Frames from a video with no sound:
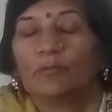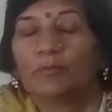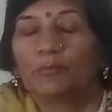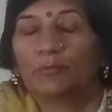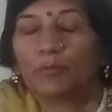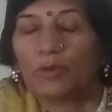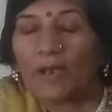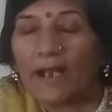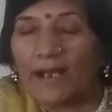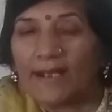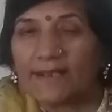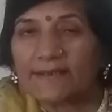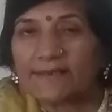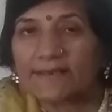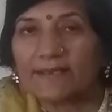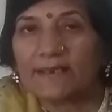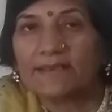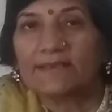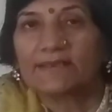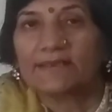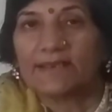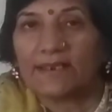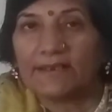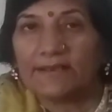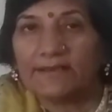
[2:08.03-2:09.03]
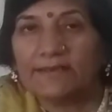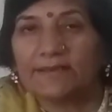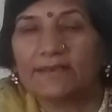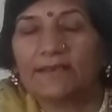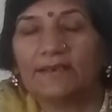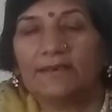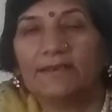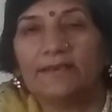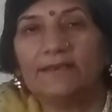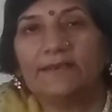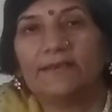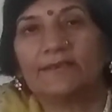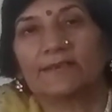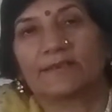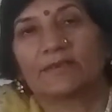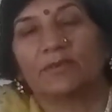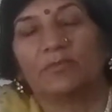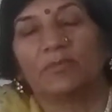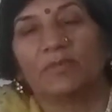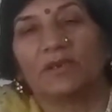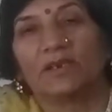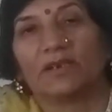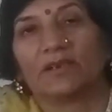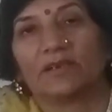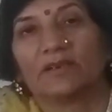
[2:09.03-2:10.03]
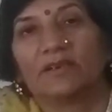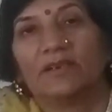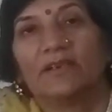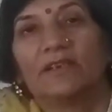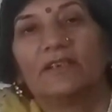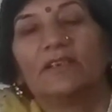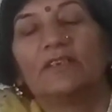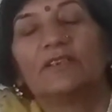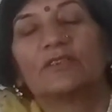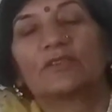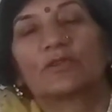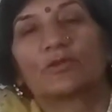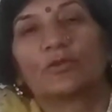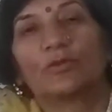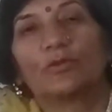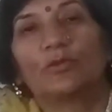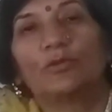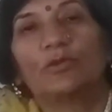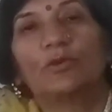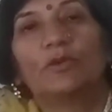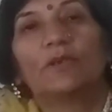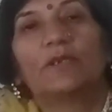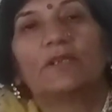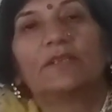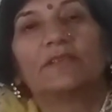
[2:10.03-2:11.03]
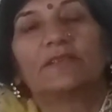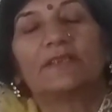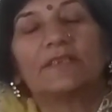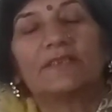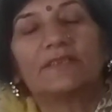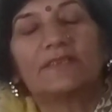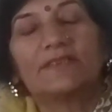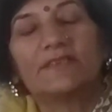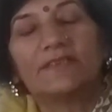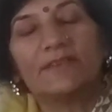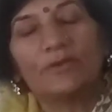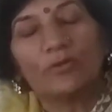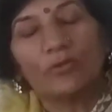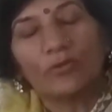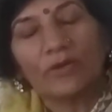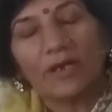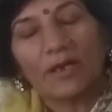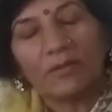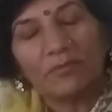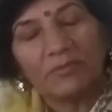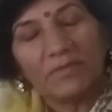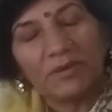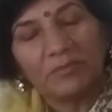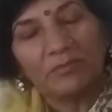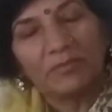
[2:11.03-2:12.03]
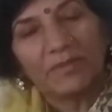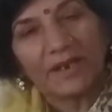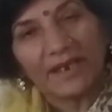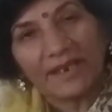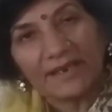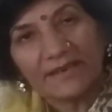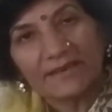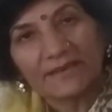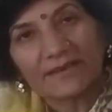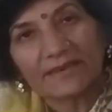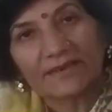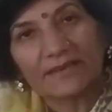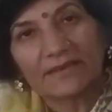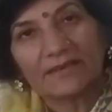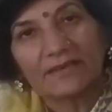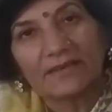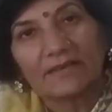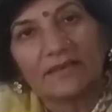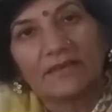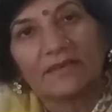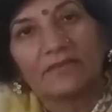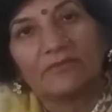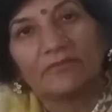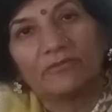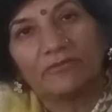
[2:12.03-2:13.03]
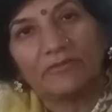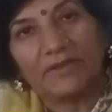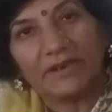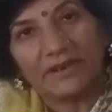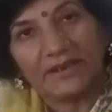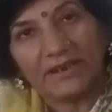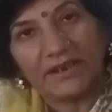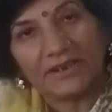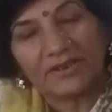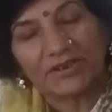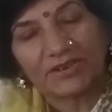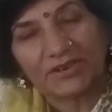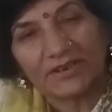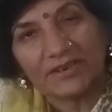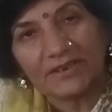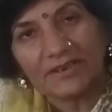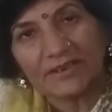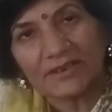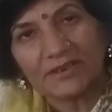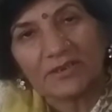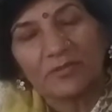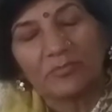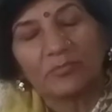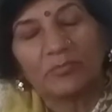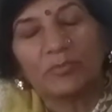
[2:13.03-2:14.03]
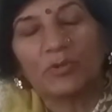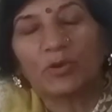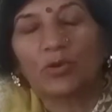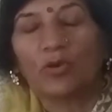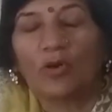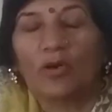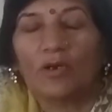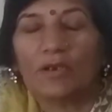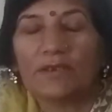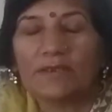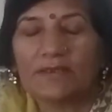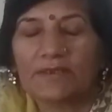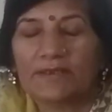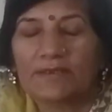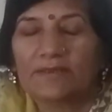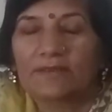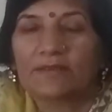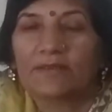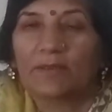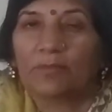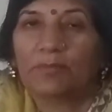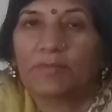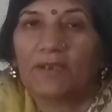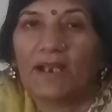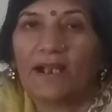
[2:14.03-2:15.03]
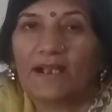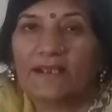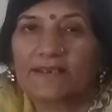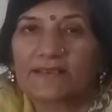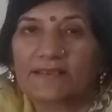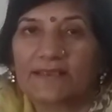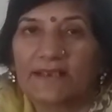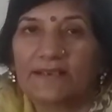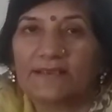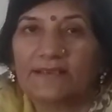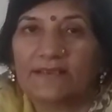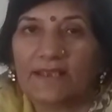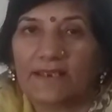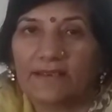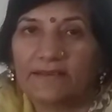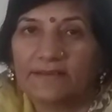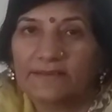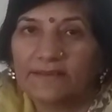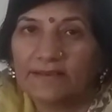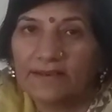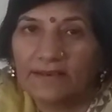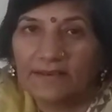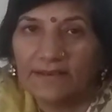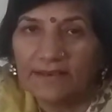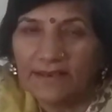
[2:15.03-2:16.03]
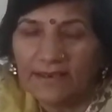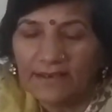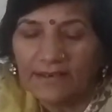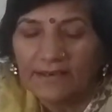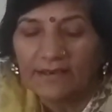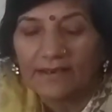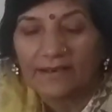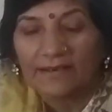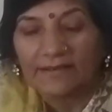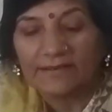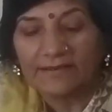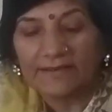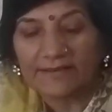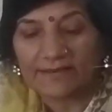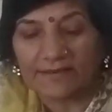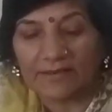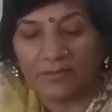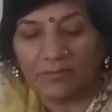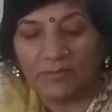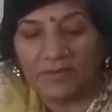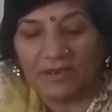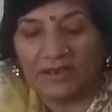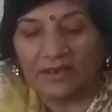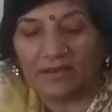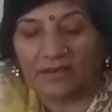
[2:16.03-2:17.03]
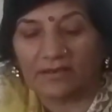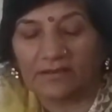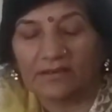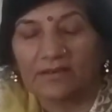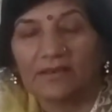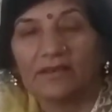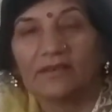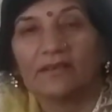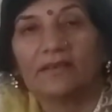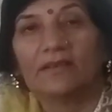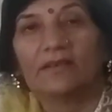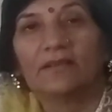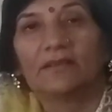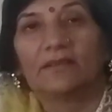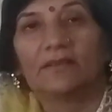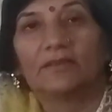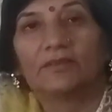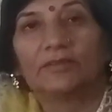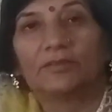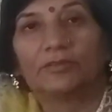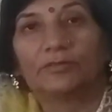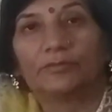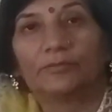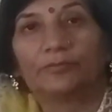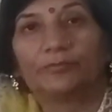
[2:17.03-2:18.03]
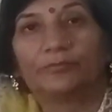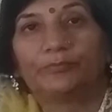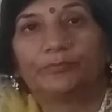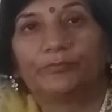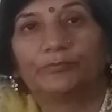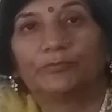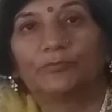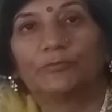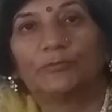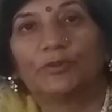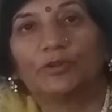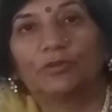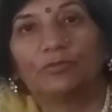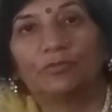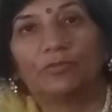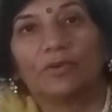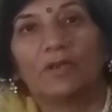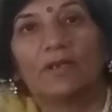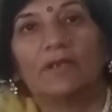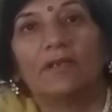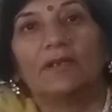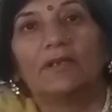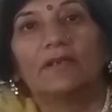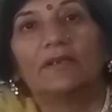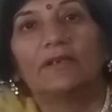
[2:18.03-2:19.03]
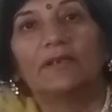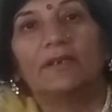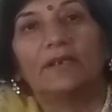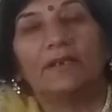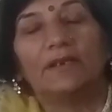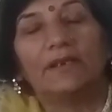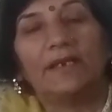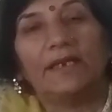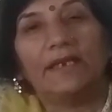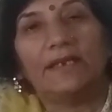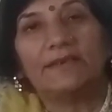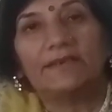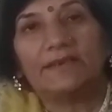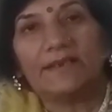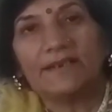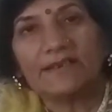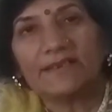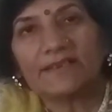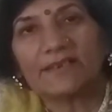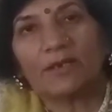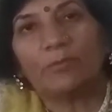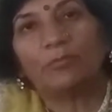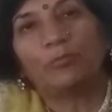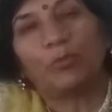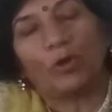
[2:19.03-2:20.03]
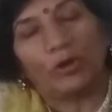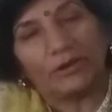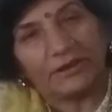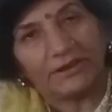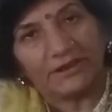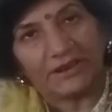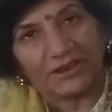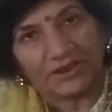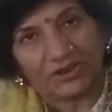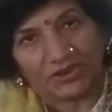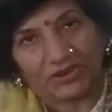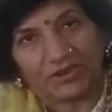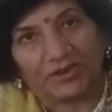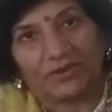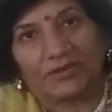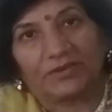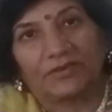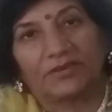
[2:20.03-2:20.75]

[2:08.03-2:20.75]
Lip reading: Plants are genetically dissimilar. So this xenogamy brings variations because the plants are genetically dissimilar. So, agents of pollination.